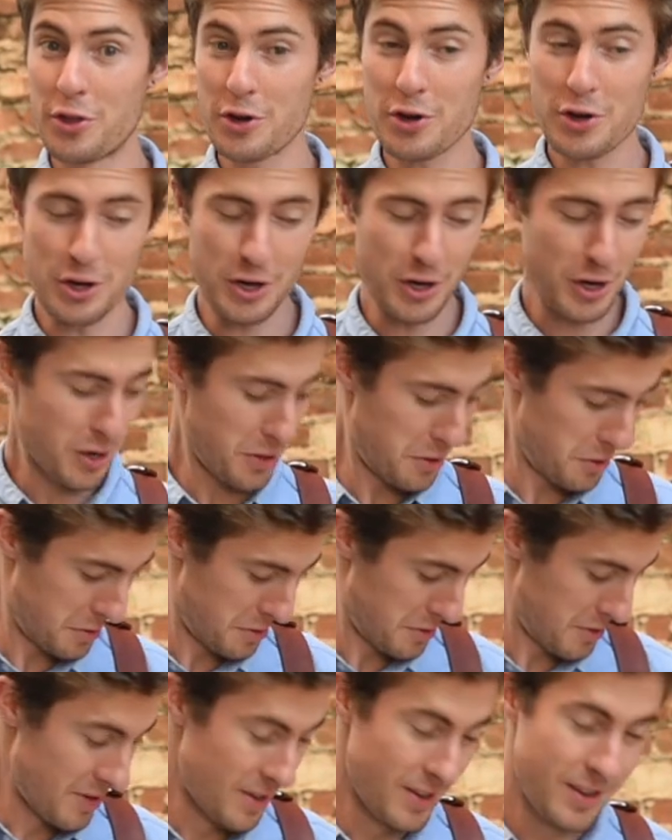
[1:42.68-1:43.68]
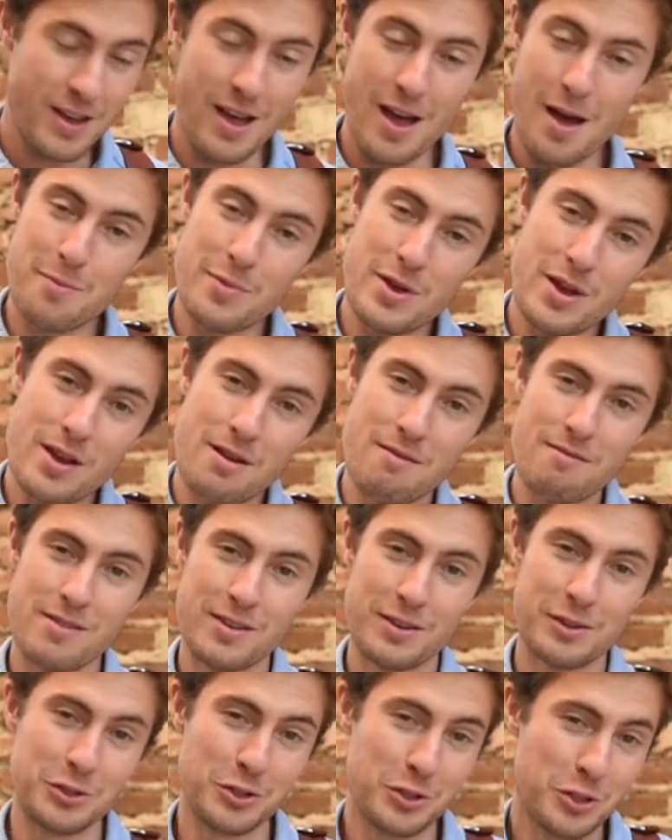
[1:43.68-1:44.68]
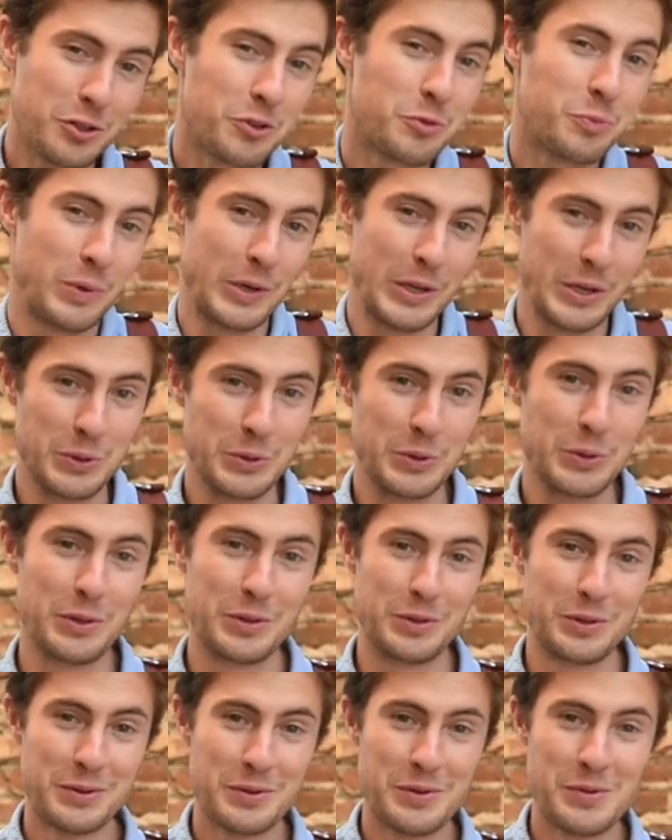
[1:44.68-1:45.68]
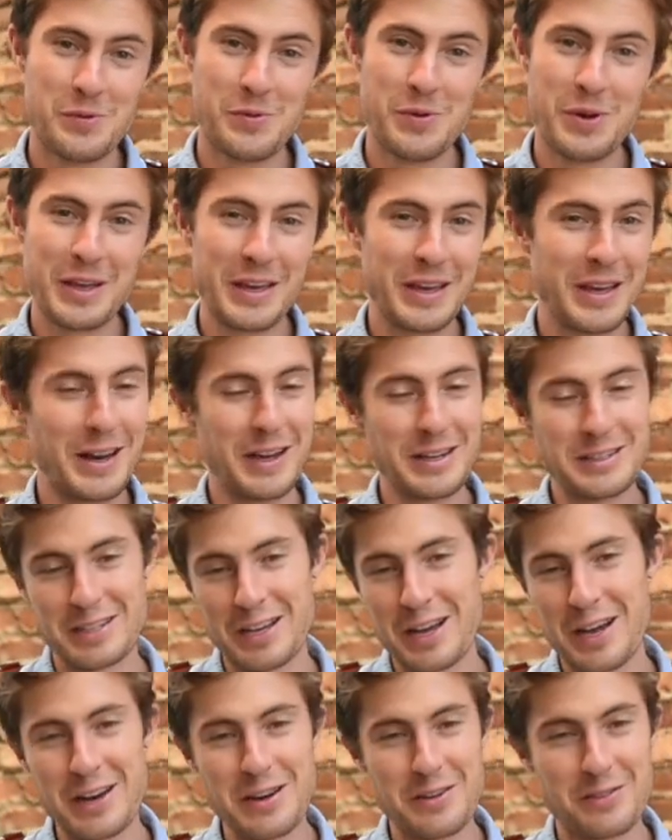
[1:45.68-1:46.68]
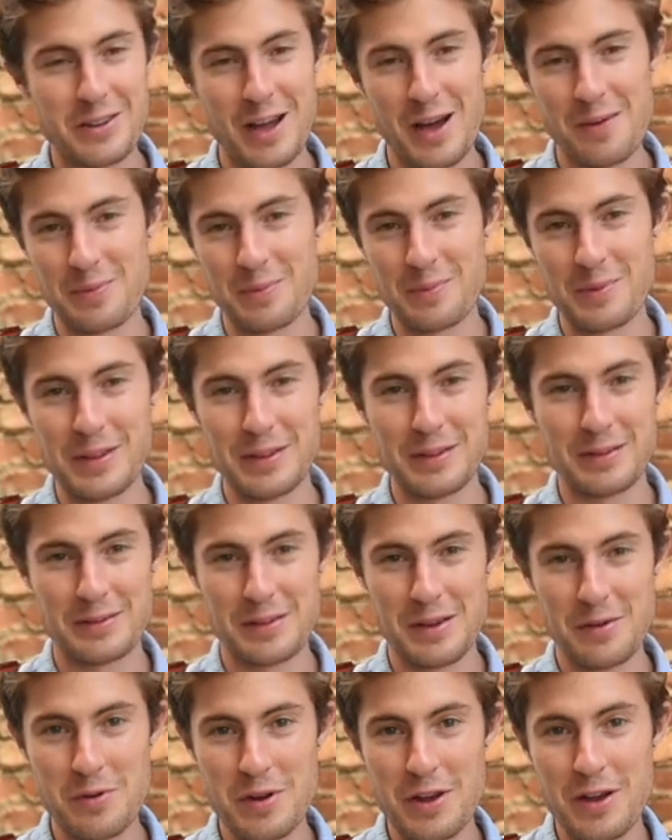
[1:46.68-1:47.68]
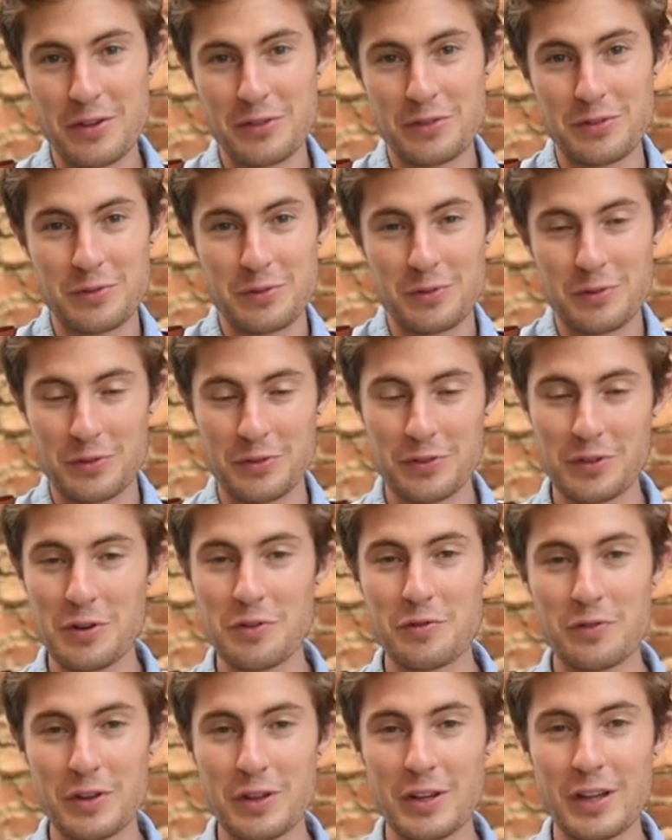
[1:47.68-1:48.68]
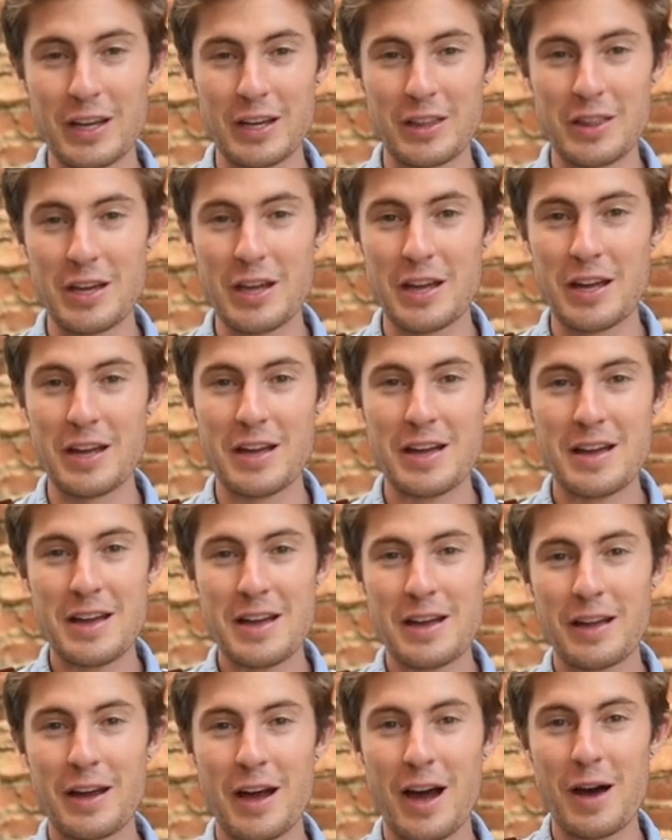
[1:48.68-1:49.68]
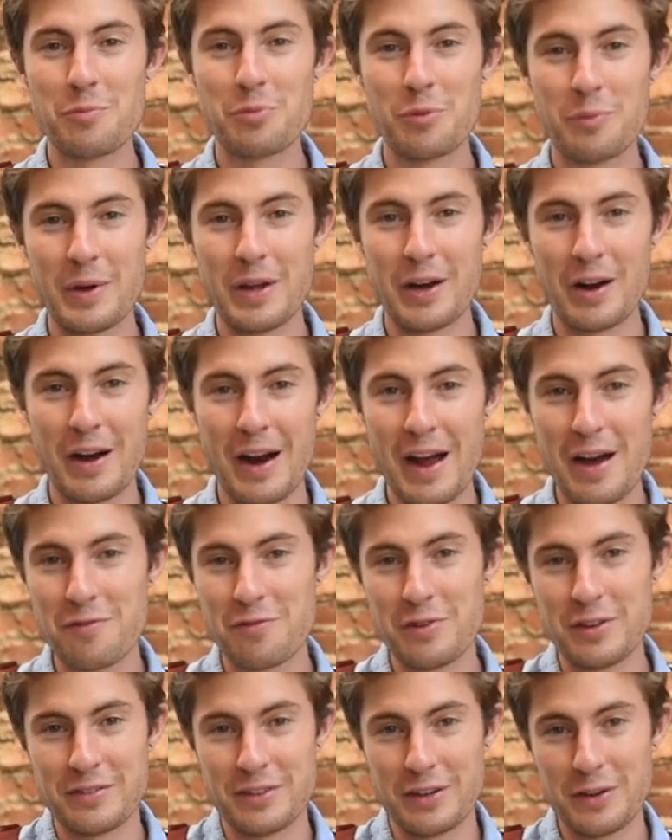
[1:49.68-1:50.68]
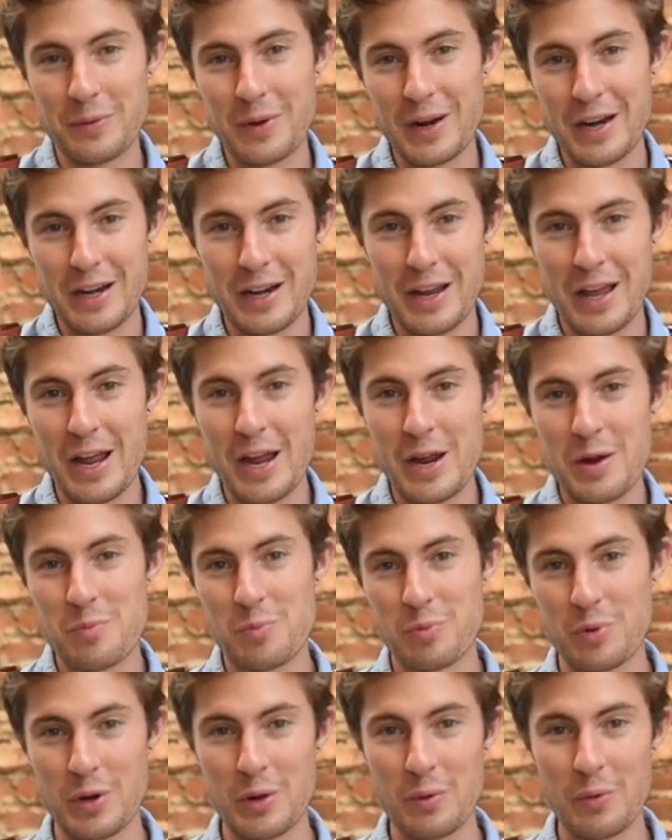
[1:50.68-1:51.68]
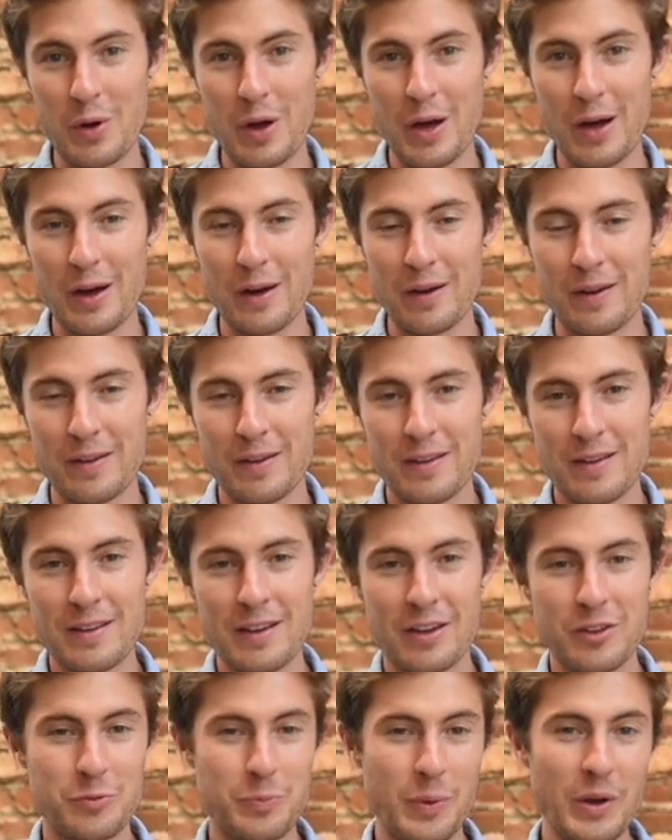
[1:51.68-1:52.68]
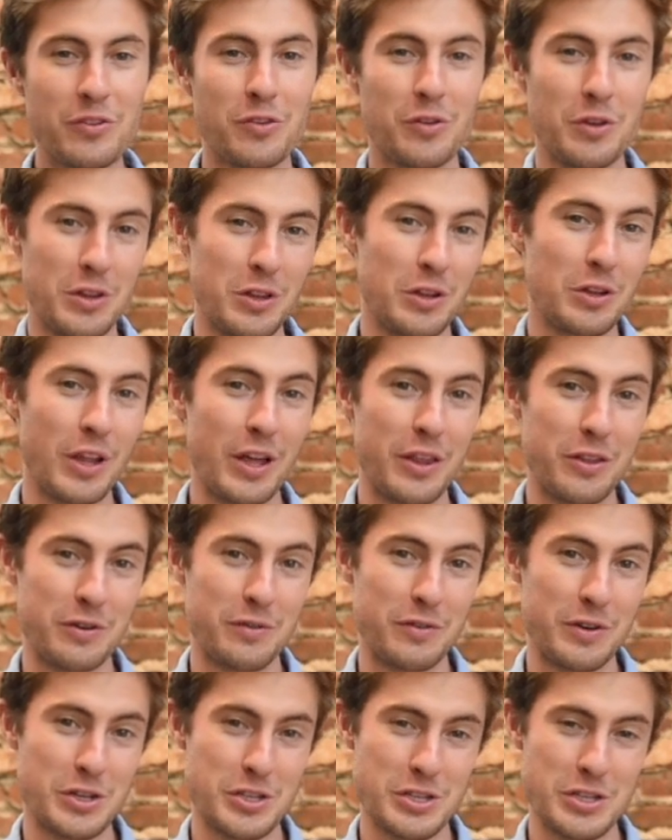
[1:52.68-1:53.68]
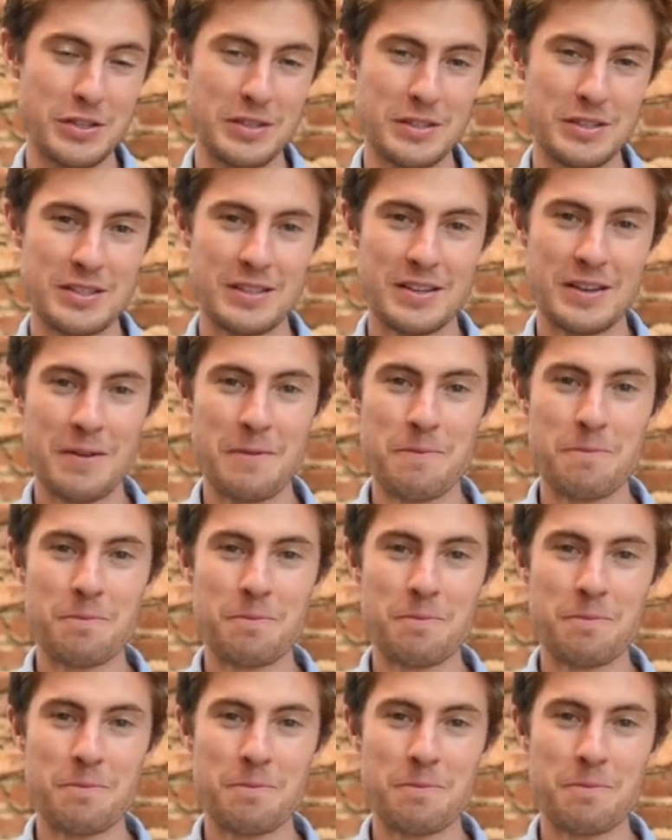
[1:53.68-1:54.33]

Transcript: Third, I mean, it looks pretty cool. We get a ton of compliments, and we also feel like they complement our outfits on a wedding day pretty well, especially the leather versions.